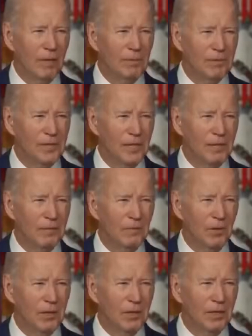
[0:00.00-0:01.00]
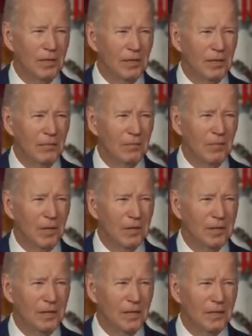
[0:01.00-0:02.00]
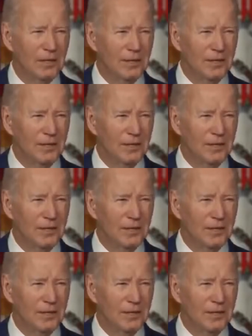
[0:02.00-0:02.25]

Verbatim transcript: Representative Mark, Mark uh,